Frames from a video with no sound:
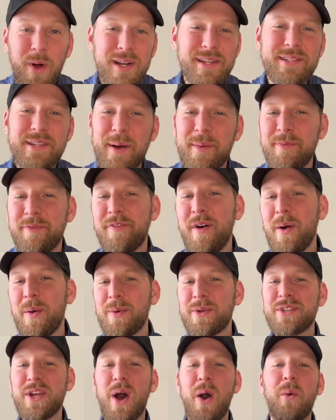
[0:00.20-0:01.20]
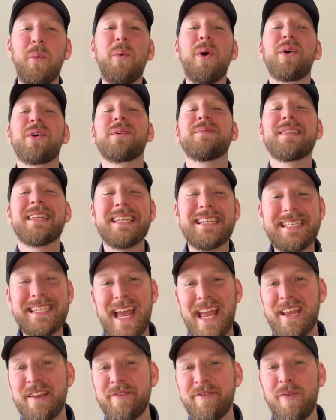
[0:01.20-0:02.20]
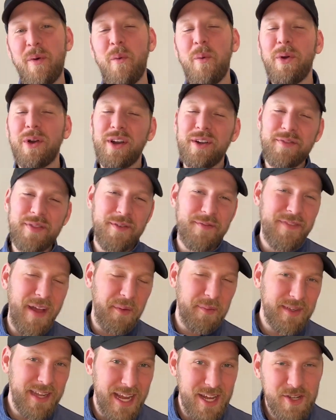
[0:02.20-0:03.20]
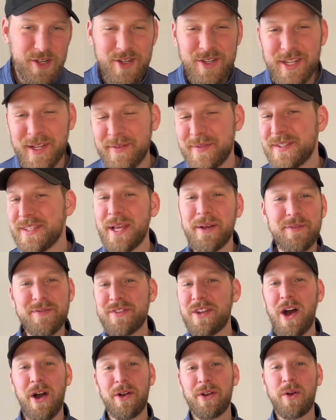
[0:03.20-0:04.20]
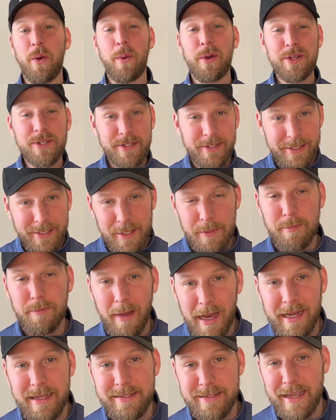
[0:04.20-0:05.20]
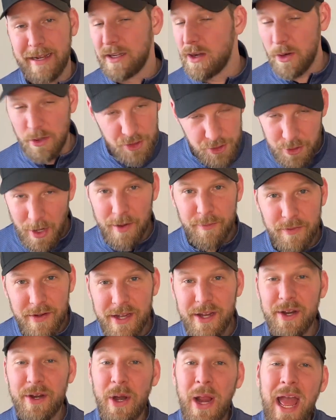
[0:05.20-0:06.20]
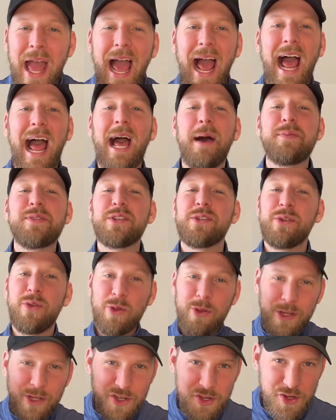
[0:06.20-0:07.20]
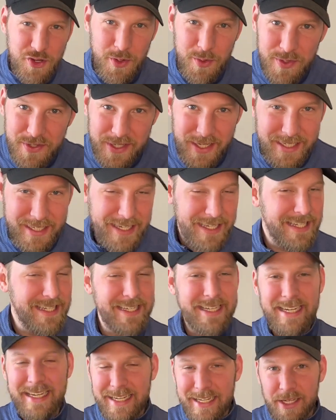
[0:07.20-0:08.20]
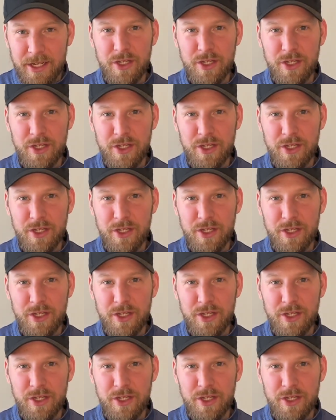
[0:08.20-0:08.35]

is up, folks? Welcome to day 4 of the Foundations of Self-Talk course. Mindset Coach Trev here. Absolutely juiced to see you